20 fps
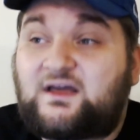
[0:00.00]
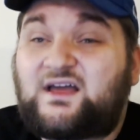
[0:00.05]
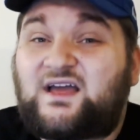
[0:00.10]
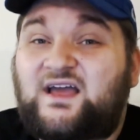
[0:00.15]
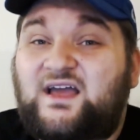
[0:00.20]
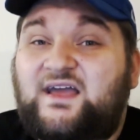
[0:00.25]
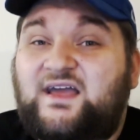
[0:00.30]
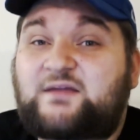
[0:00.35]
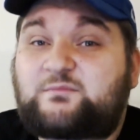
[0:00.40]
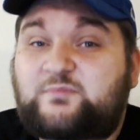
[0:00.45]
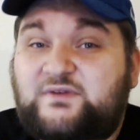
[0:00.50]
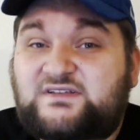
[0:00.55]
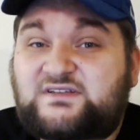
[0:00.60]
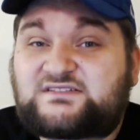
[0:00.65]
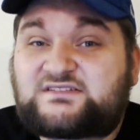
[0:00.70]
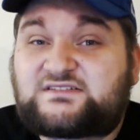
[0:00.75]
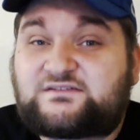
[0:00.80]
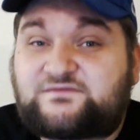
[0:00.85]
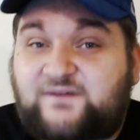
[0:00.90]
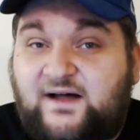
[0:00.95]
and be
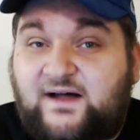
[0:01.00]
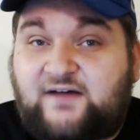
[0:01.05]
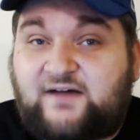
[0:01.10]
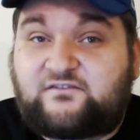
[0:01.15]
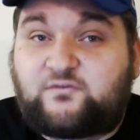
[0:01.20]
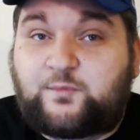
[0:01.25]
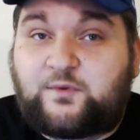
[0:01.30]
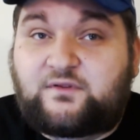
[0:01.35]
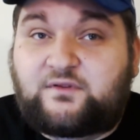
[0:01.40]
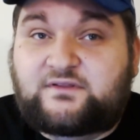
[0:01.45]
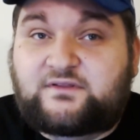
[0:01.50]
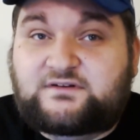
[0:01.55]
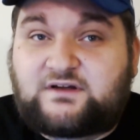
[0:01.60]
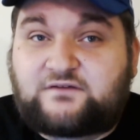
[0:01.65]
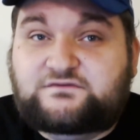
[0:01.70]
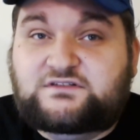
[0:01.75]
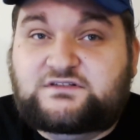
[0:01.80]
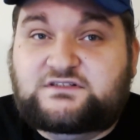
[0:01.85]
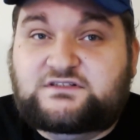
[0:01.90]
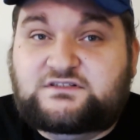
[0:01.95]
survivable
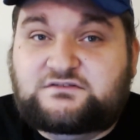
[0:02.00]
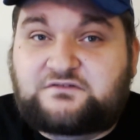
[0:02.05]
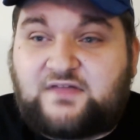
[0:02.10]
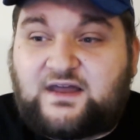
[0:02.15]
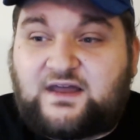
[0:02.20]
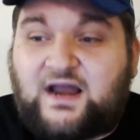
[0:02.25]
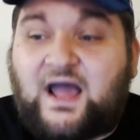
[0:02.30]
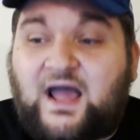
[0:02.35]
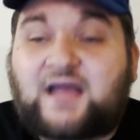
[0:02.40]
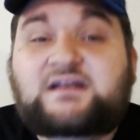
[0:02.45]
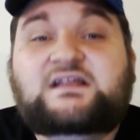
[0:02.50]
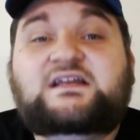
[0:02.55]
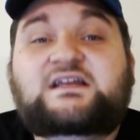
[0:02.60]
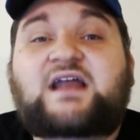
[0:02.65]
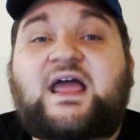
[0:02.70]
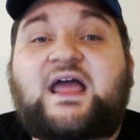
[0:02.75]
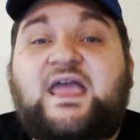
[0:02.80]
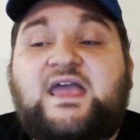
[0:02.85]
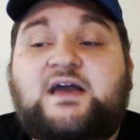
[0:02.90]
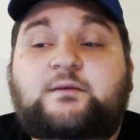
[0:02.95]
enough to do that. I need a
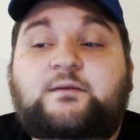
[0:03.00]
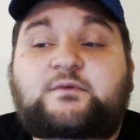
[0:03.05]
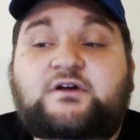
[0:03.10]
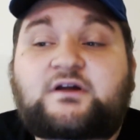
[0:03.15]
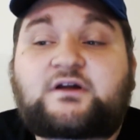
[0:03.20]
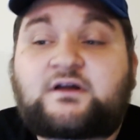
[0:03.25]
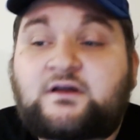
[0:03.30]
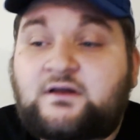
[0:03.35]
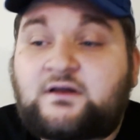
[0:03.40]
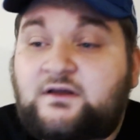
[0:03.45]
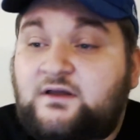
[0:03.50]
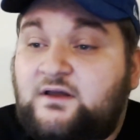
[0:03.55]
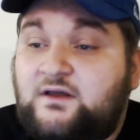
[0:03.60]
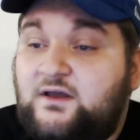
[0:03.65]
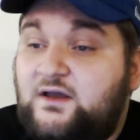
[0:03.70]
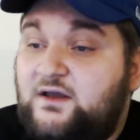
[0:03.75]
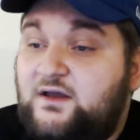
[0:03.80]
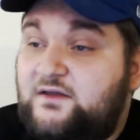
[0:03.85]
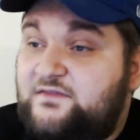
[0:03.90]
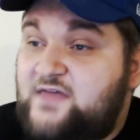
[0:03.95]
hammer
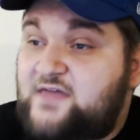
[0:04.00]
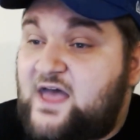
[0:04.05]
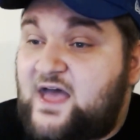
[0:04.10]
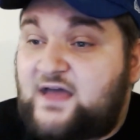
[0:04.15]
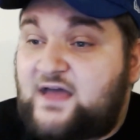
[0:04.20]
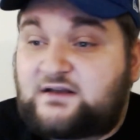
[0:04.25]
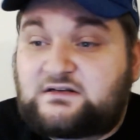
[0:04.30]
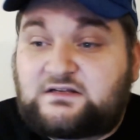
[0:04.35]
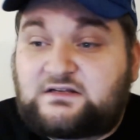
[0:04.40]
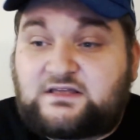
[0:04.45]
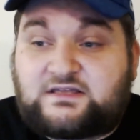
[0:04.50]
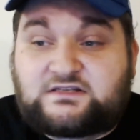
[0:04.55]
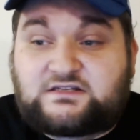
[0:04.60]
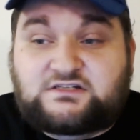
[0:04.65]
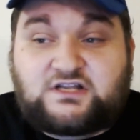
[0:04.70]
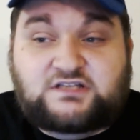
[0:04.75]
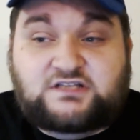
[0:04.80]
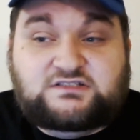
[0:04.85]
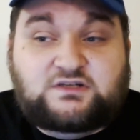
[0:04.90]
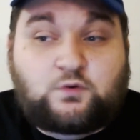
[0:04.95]
that can
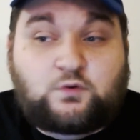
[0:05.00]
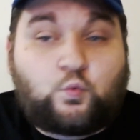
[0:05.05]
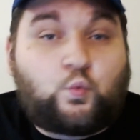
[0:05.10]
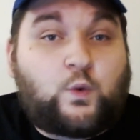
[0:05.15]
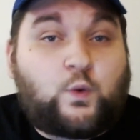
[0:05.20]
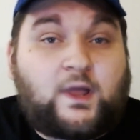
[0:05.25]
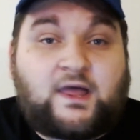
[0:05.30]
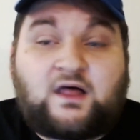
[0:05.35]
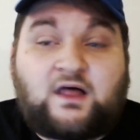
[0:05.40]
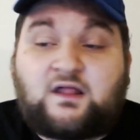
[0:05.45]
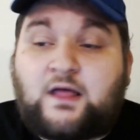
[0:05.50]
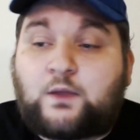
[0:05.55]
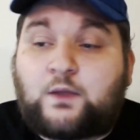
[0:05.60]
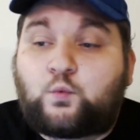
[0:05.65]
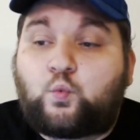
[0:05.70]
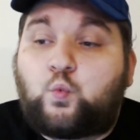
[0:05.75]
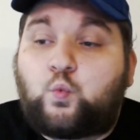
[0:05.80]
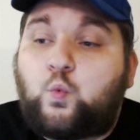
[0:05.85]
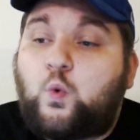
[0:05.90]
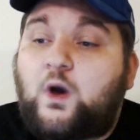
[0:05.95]
just wail
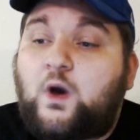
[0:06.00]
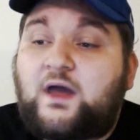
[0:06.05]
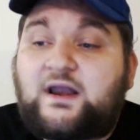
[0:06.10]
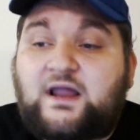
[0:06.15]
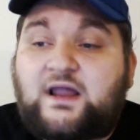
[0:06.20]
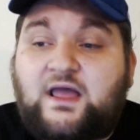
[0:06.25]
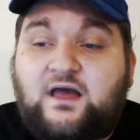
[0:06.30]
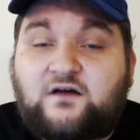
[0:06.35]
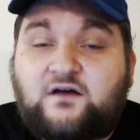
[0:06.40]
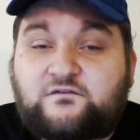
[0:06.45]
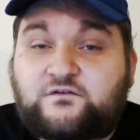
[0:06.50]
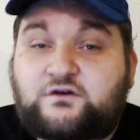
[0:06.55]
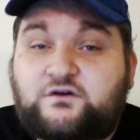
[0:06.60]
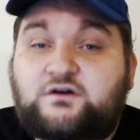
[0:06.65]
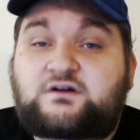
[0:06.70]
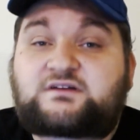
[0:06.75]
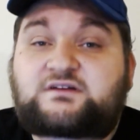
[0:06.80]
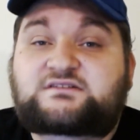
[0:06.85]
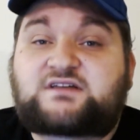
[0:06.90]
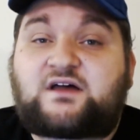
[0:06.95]
on whatever
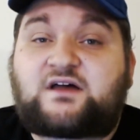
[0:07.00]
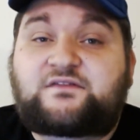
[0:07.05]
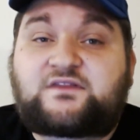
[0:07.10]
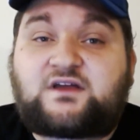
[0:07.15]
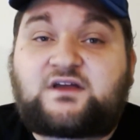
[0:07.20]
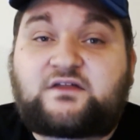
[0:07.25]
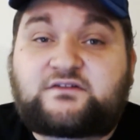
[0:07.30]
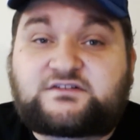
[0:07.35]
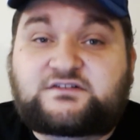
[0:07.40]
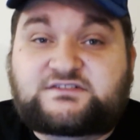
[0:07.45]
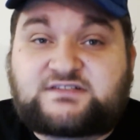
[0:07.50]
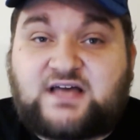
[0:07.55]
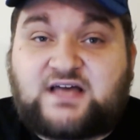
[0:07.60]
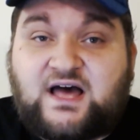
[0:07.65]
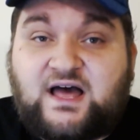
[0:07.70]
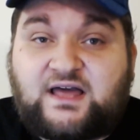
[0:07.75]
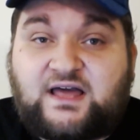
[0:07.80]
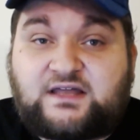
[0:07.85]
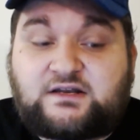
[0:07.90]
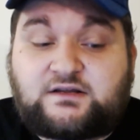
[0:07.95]
is on the other
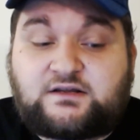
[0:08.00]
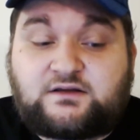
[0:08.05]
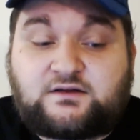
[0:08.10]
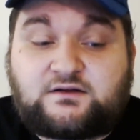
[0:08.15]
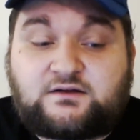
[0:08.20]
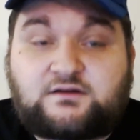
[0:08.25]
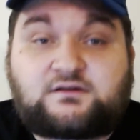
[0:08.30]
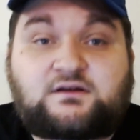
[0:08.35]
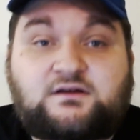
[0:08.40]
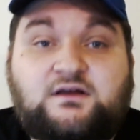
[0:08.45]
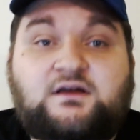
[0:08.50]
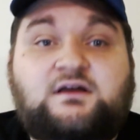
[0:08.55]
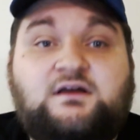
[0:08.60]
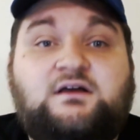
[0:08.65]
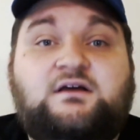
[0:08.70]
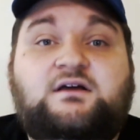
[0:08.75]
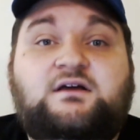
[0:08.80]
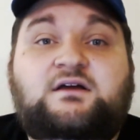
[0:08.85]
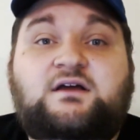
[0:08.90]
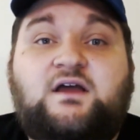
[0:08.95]
side.
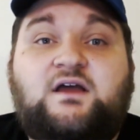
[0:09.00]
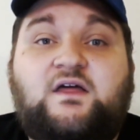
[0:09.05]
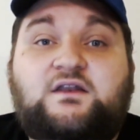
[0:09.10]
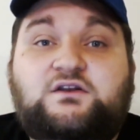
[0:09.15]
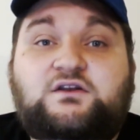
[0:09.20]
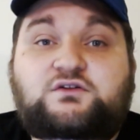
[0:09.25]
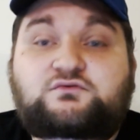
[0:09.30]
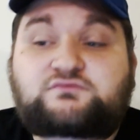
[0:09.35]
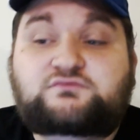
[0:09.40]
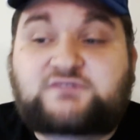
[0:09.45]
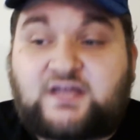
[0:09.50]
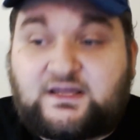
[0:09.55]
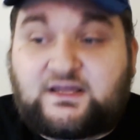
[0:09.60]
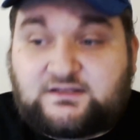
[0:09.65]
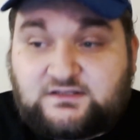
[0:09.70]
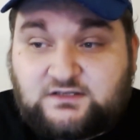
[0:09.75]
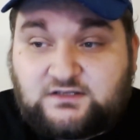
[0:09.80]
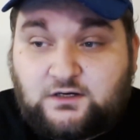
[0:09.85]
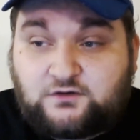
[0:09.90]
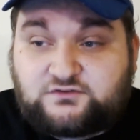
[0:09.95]
And you take a
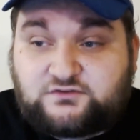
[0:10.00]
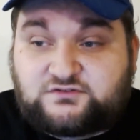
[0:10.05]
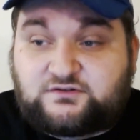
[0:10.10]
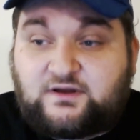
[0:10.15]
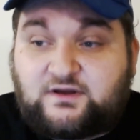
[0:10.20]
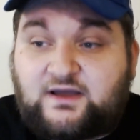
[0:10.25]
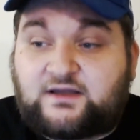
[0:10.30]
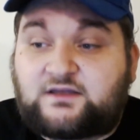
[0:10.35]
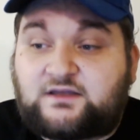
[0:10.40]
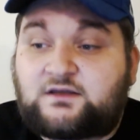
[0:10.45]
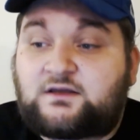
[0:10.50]
Gotrek.